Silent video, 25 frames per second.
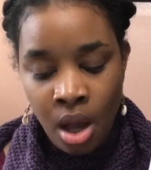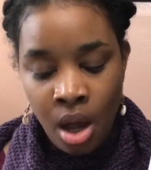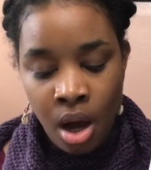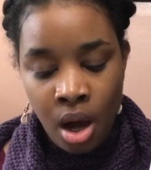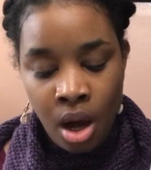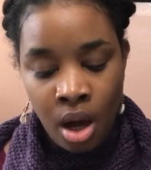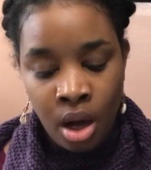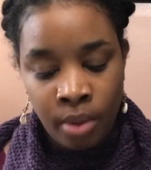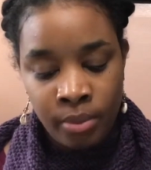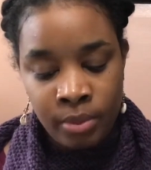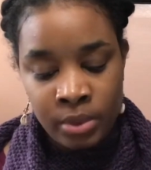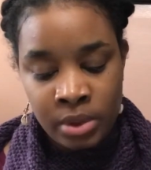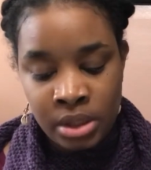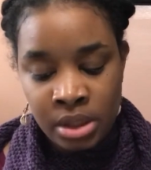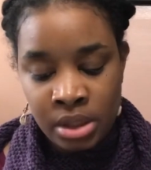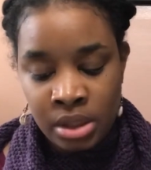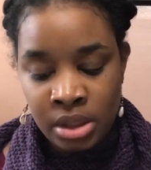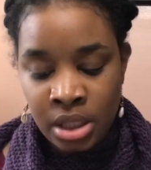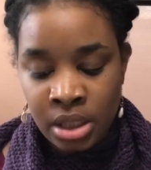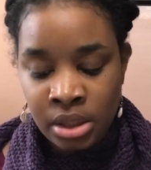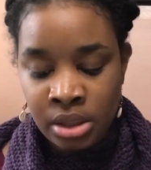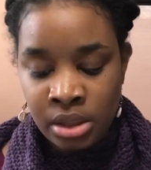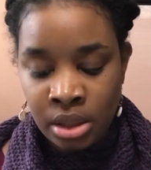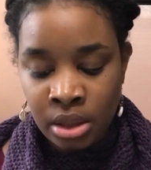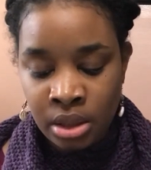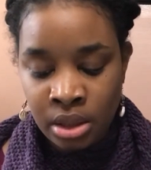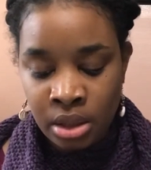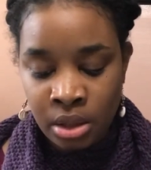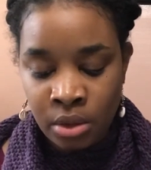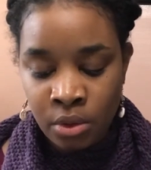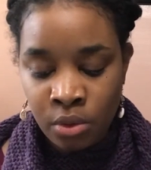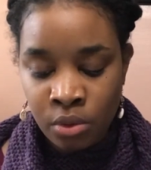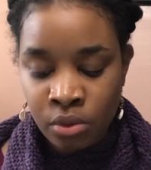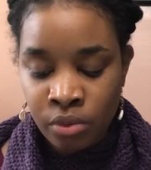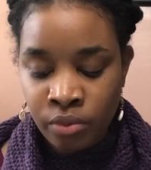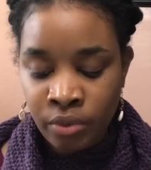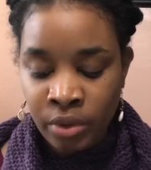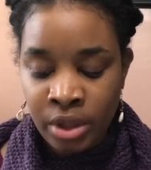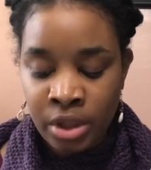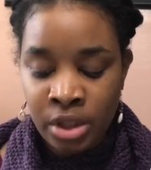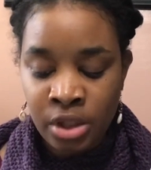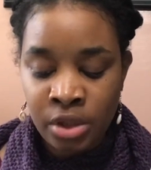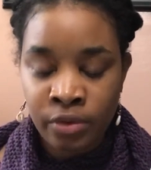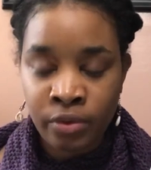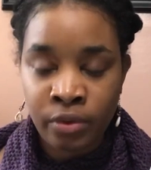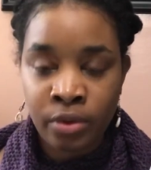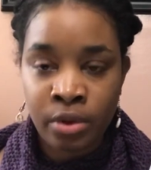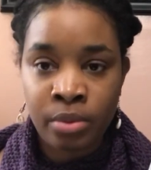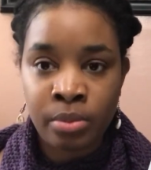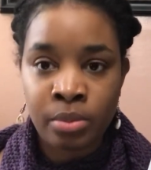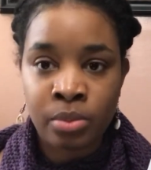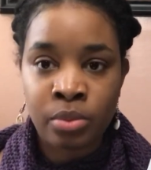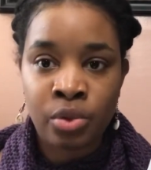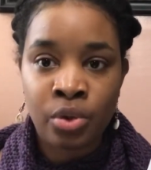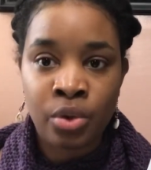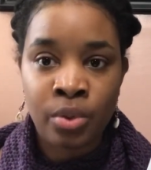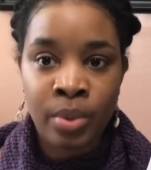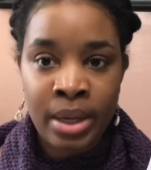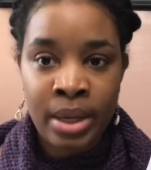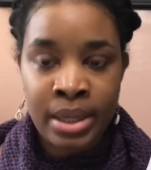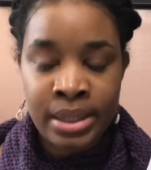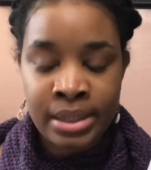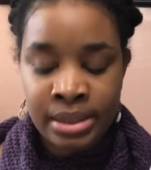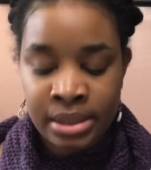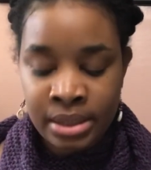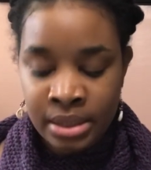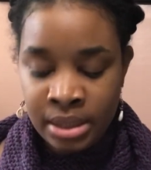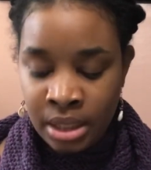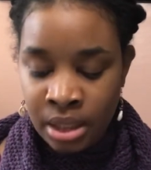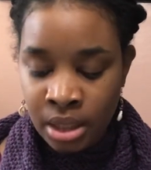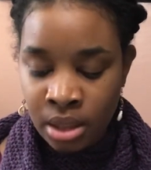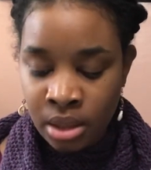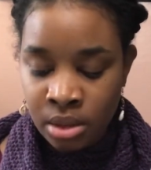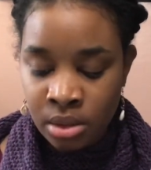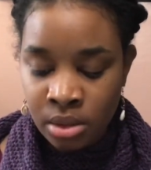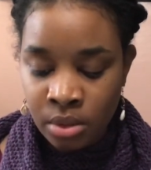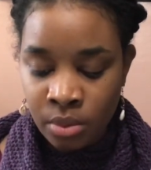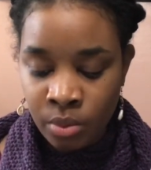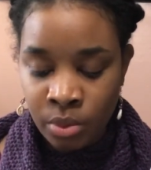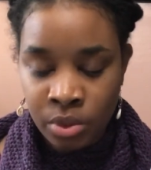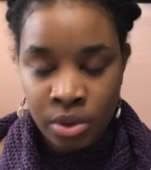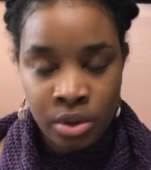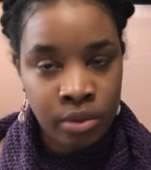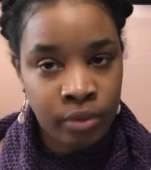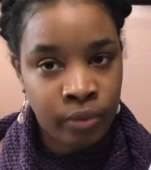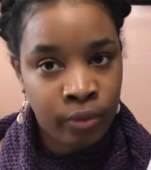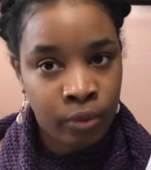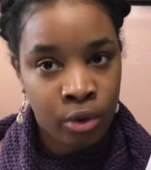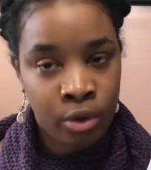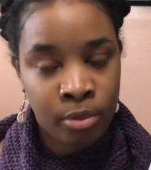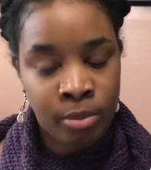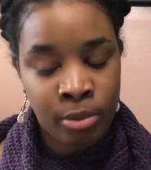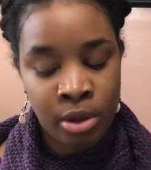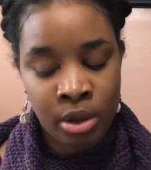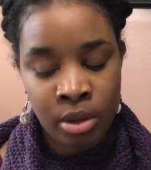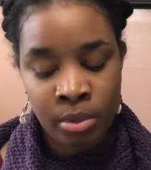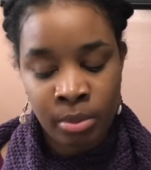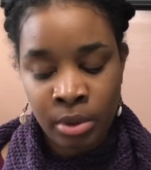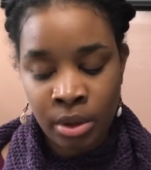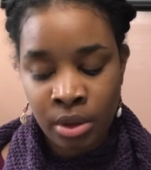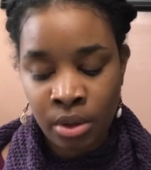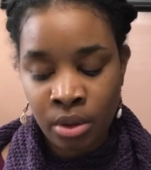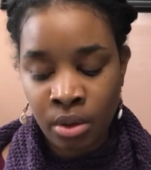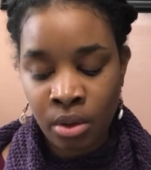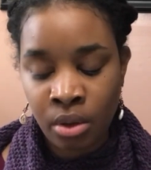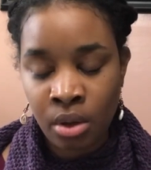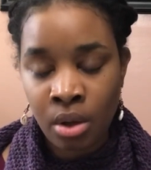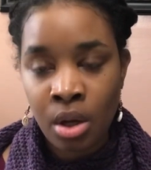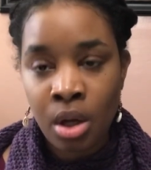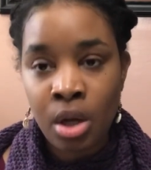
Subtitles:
The suggested needles range from US 6, which is 4mm,